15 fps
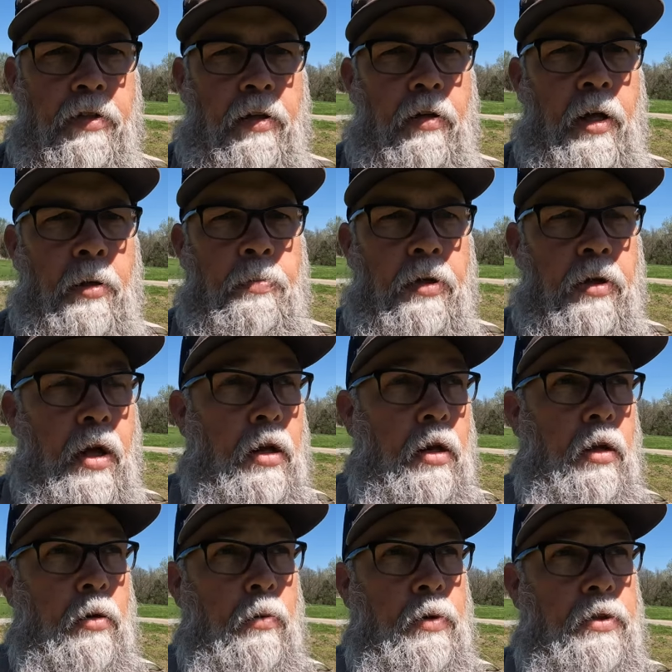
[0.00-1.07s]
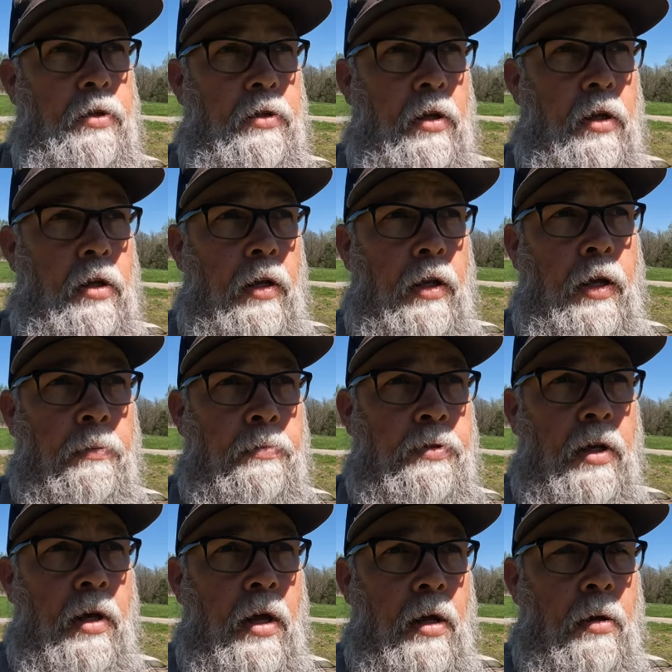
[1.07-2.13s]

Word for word: that'll help you not only with the eclipse,